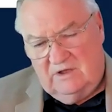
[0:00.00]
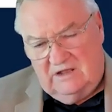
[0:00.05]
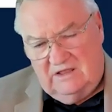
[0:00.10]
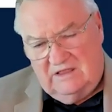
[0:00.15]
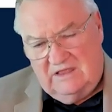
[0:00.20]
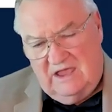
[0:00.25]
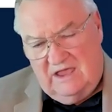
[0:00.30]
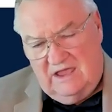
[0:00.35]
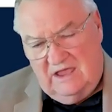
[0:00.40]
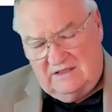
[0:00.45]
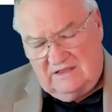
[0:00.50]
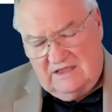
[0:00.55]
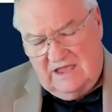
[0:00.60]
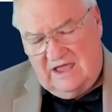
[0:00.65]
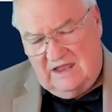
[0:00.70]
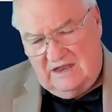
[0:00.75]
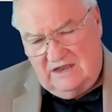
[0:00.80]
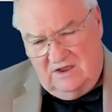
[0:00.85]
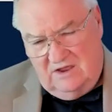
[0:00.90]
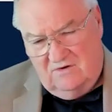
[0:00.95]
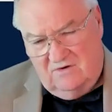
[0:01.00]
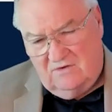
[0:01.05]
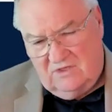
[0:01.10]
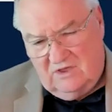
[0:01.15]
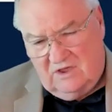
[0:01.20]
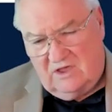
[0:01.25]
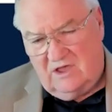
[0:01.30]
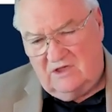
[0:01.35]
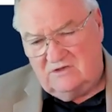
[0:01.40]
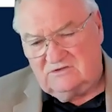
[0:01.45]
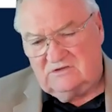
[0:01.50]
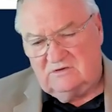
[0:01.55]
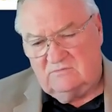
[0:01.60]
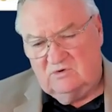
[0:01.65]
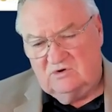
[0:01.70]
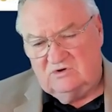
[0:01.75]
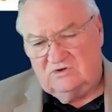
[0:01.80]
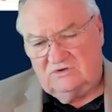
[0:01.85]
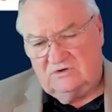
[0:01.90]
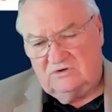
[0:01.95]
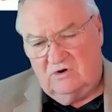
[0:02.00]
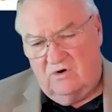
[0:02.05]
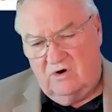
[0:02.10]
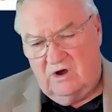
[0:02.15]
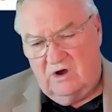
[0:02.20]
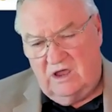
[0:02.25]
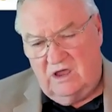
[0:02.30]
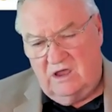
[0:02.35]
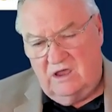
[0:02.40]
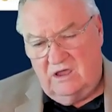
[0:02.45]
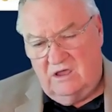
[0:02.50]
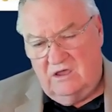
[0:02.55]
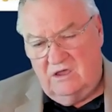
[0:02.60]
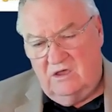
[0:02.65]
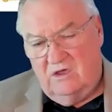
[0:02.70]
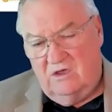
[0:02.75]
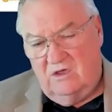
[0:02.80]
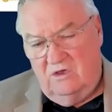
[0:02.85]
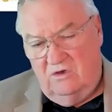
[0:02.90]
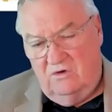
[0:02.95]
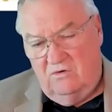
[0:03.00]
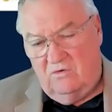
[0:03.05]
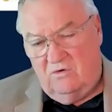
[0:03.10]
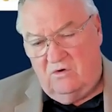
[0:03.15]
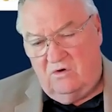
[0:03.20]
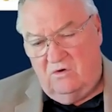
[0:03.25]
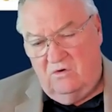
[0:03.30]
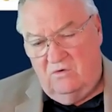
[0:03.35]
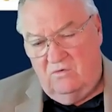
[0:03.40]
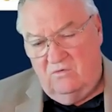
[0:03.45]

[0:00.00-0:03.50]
But in that year of the customer story, you